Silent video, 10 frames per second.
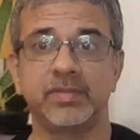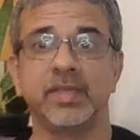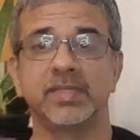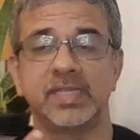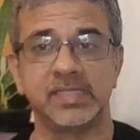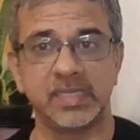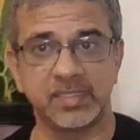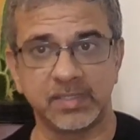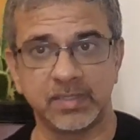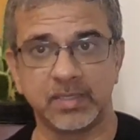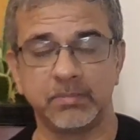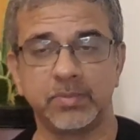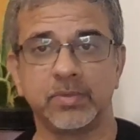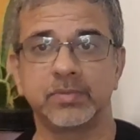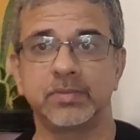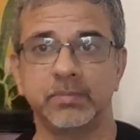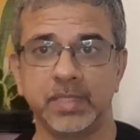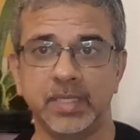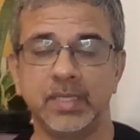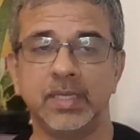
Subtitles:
the sensation that it brought to me,